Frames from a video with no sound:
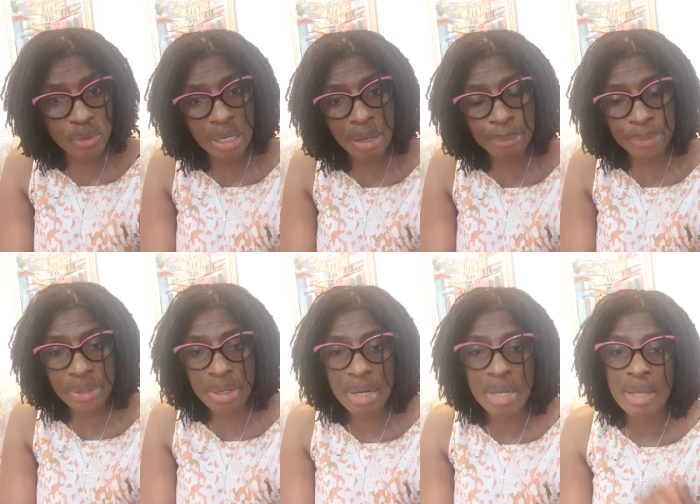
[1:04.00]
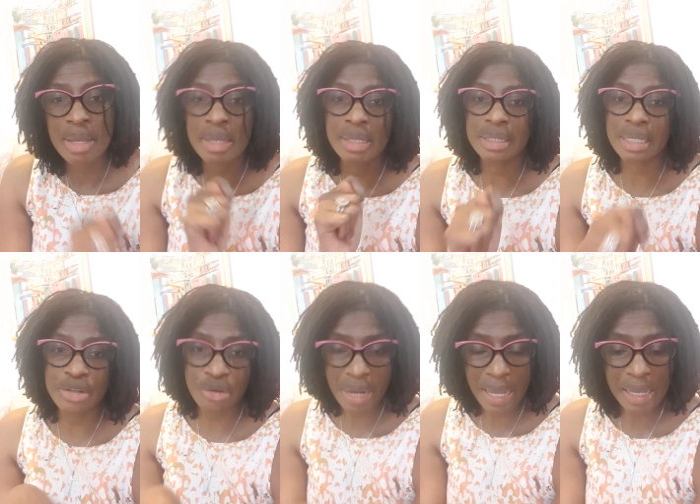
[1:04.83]
number. And then
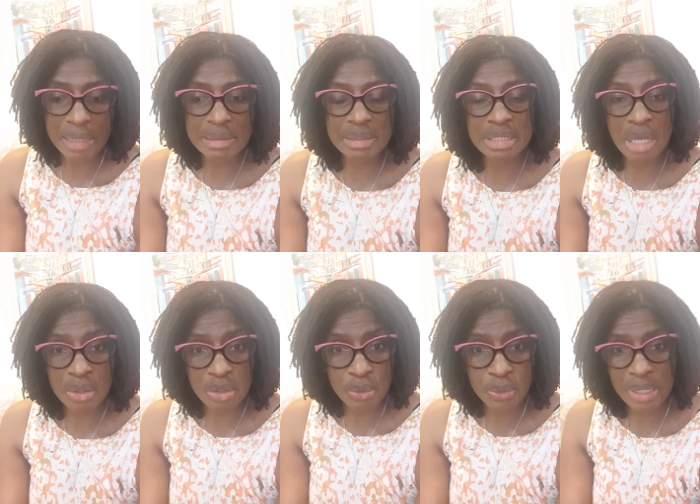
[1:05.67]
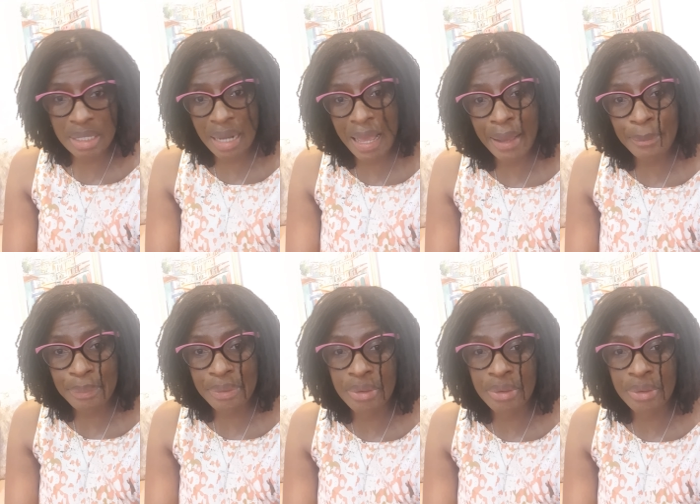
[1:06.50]
you're asked to download an app.